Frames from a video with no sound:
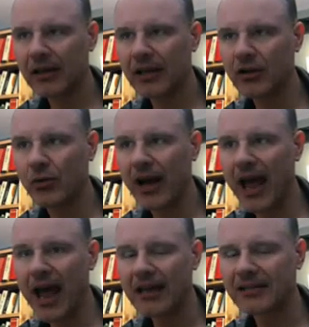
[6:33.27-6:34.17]
and you were
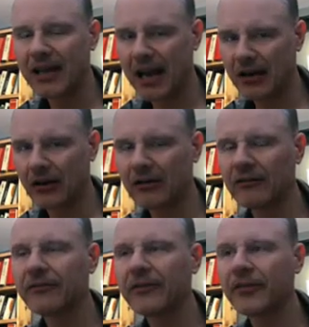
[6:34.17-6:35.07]
to ask
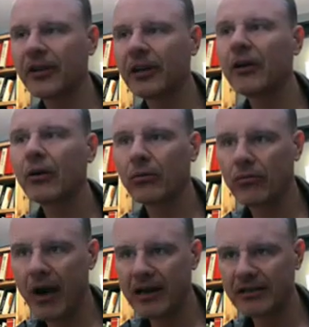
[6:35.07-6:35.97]
850
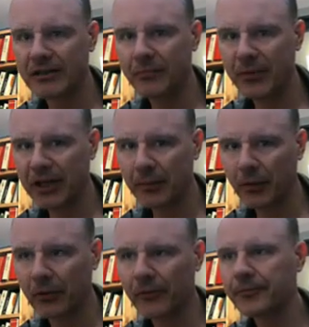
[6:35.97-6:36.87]
random
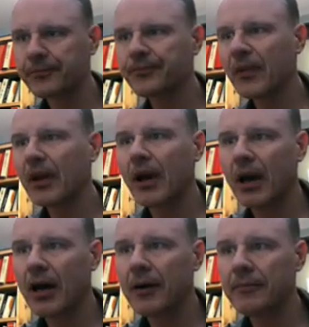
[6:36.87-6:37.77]
people,
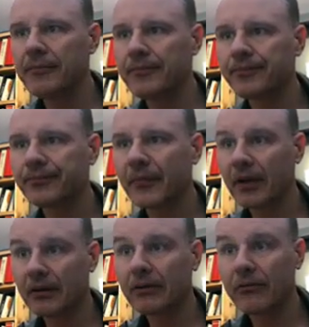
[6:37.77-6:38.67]
um,
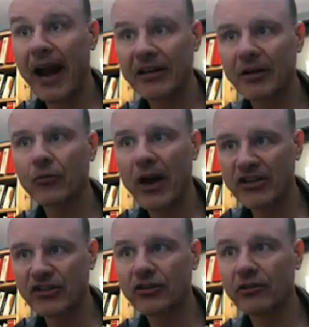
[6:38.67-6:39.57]
random
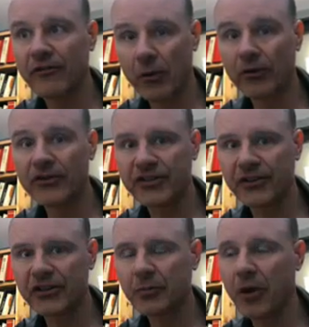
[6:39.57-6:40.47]
registered voters
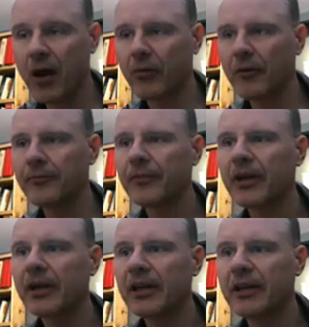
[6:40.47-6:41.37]
in this problem,
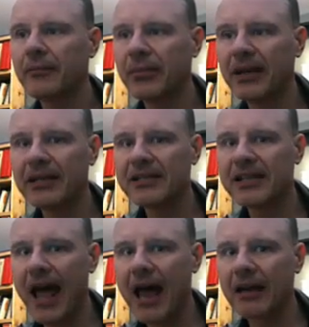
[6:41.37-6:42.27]
it
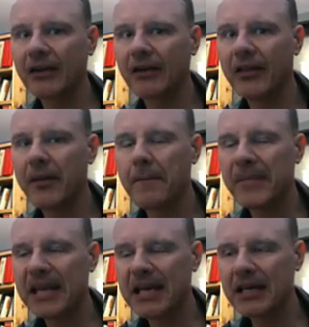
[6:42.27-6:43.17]
means that the
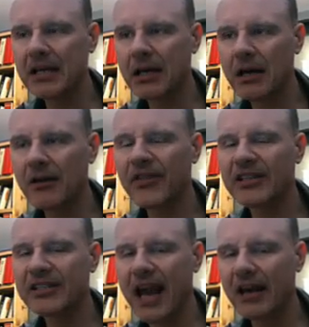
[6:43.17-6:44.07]
mean of the
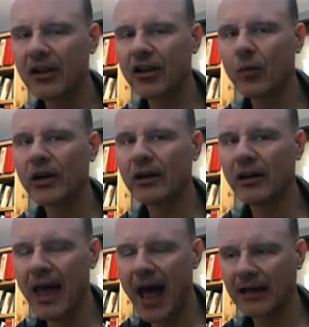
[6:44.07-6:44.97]
data you would
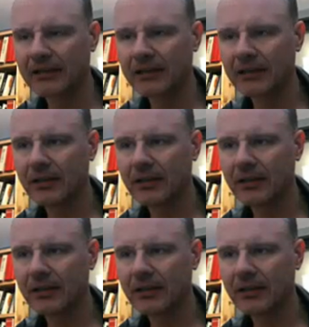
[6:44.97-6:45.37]
collect